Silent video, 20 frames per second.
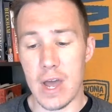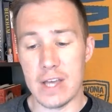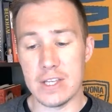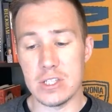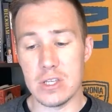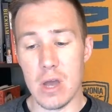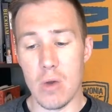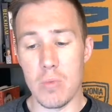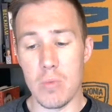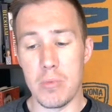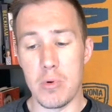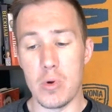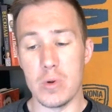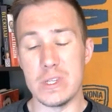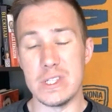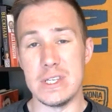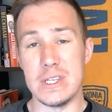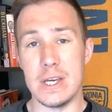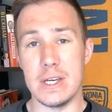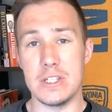saw reports
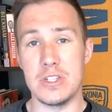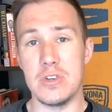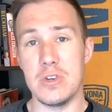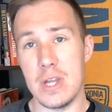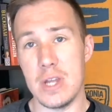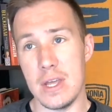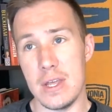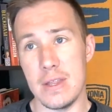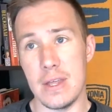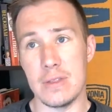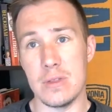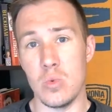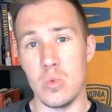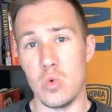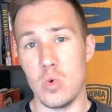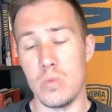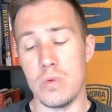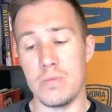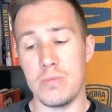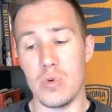yesterday that the
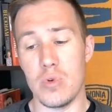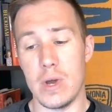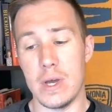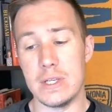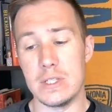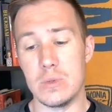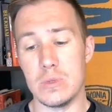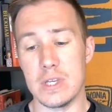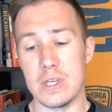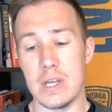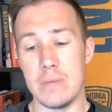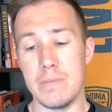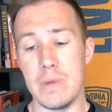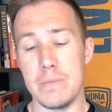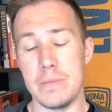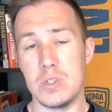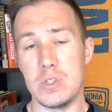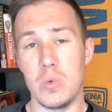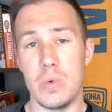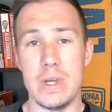rumored price was going to be
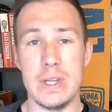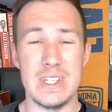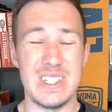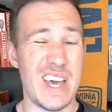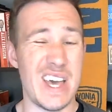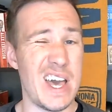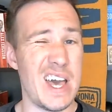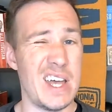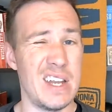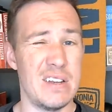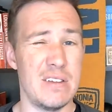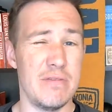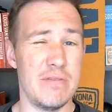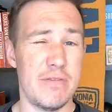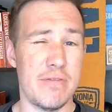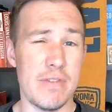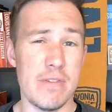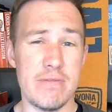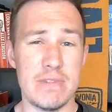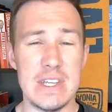between 10,
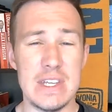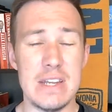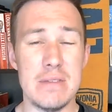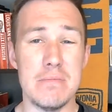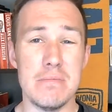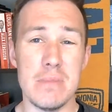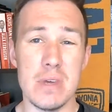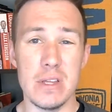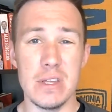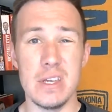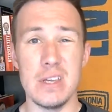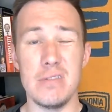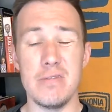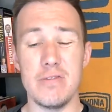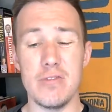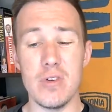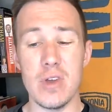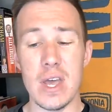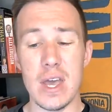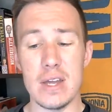15 million
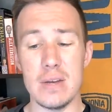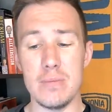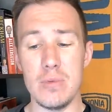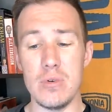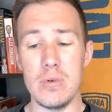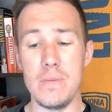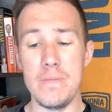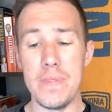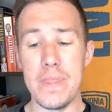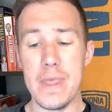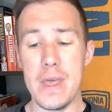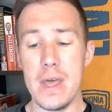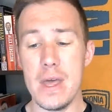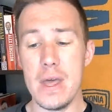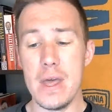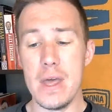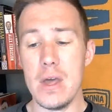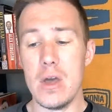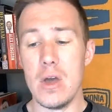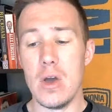for Hannibal.
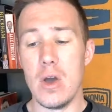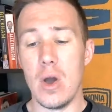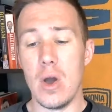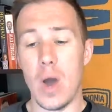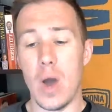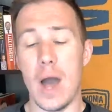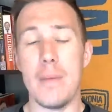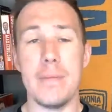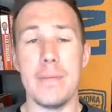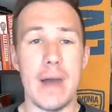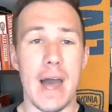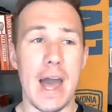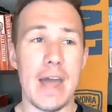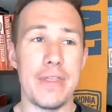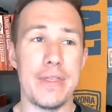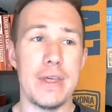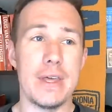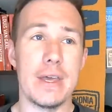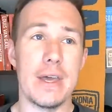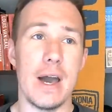I
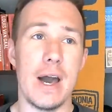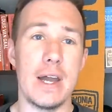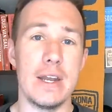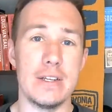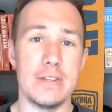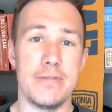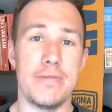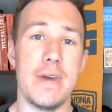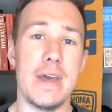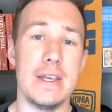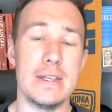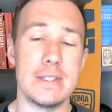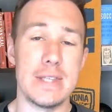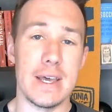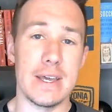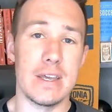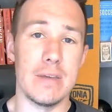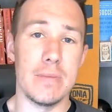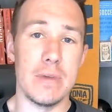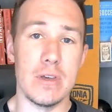think on its face
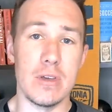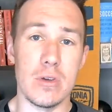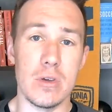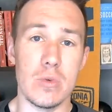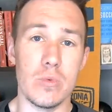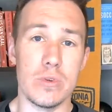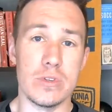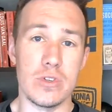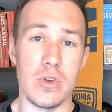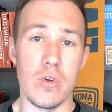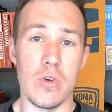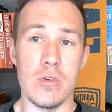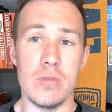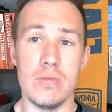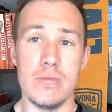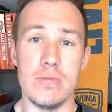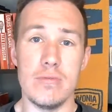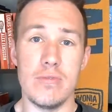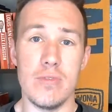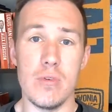that could be a good return
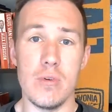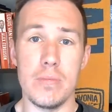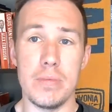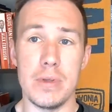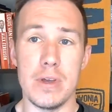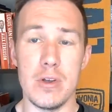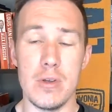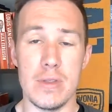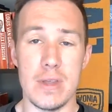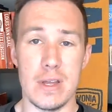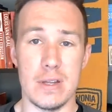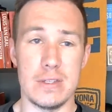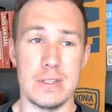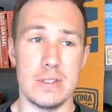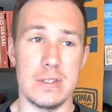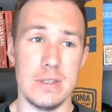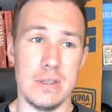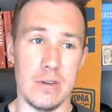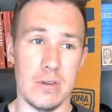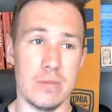for a player
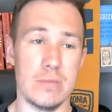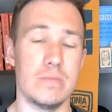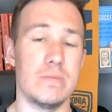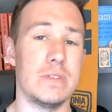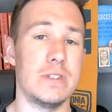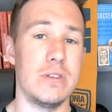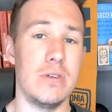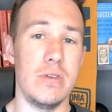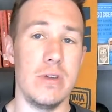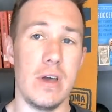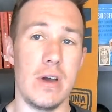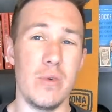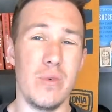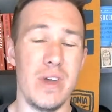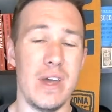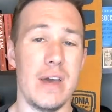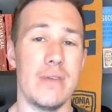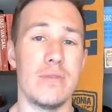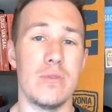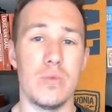that's, still young. We
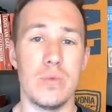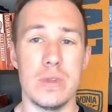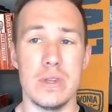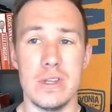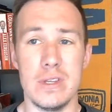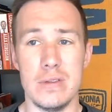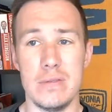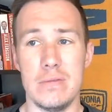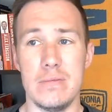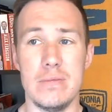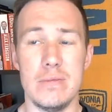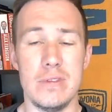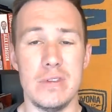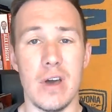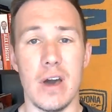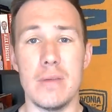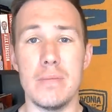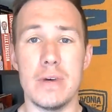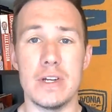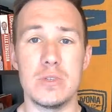haven't really
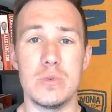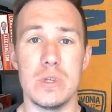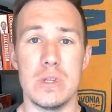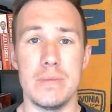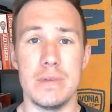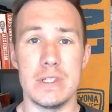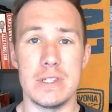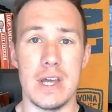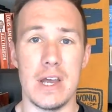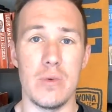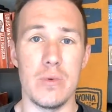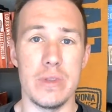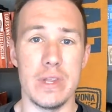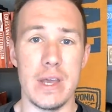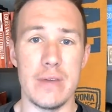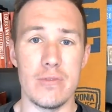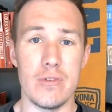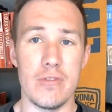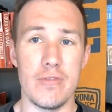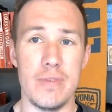done much with him. He's not really
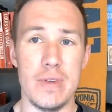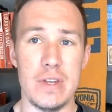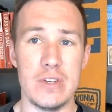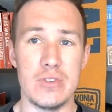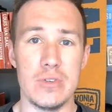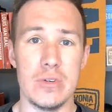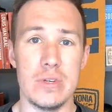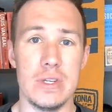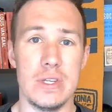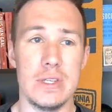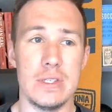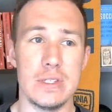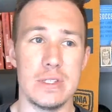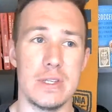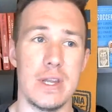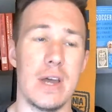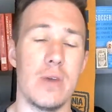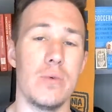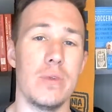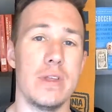ever featured. He's
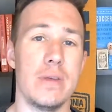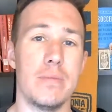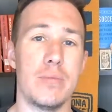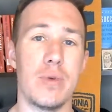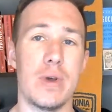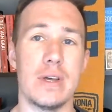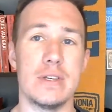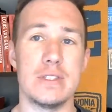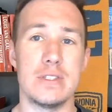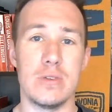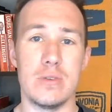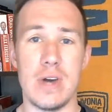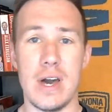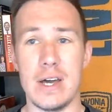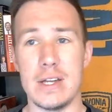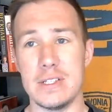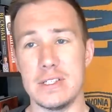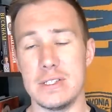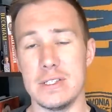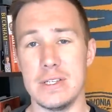not really impressed. So
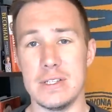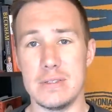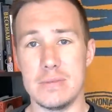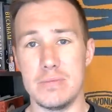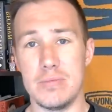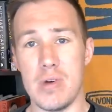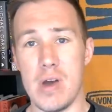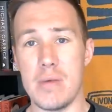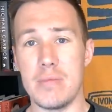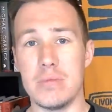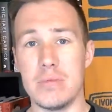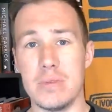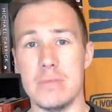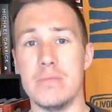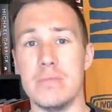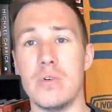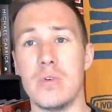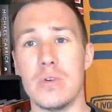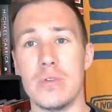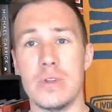honestly, it's probably
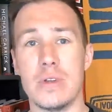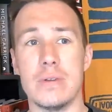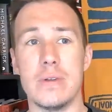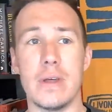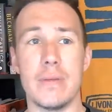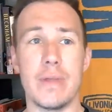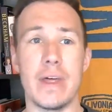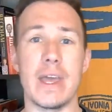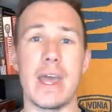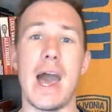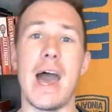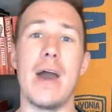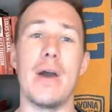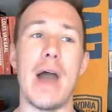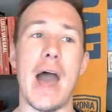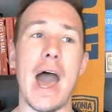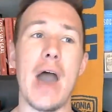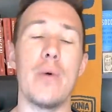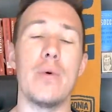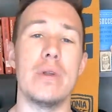more than like
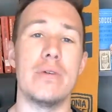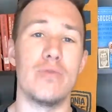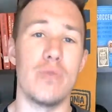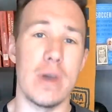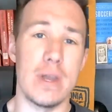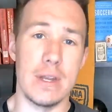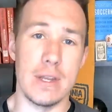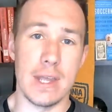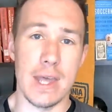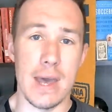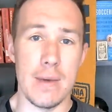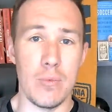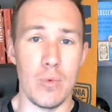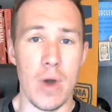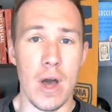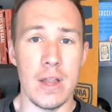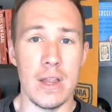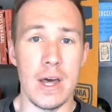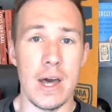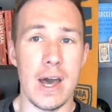I would have rated
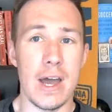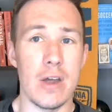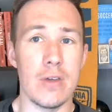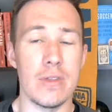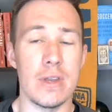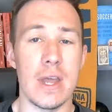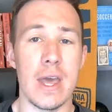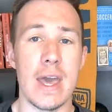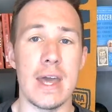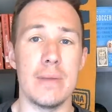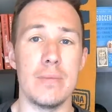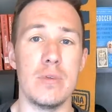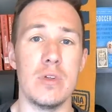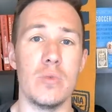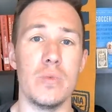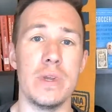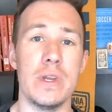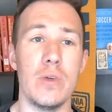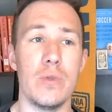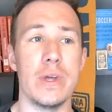Kambwala higher than Hannibal, and
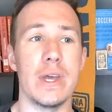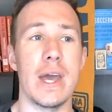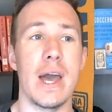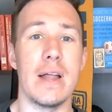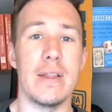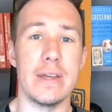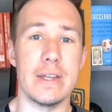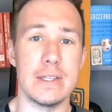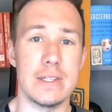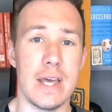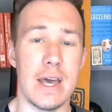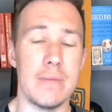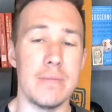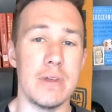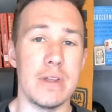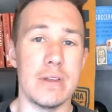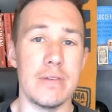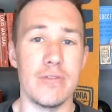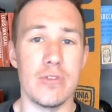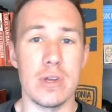we'd only got like 10
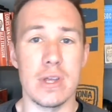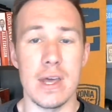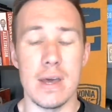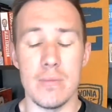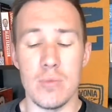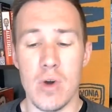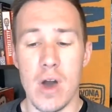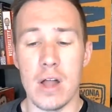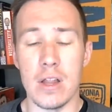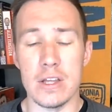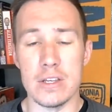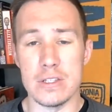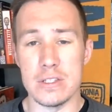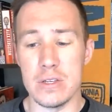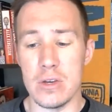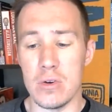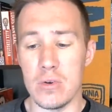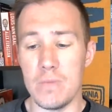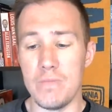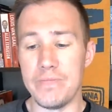million for Kambwala.
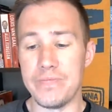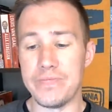So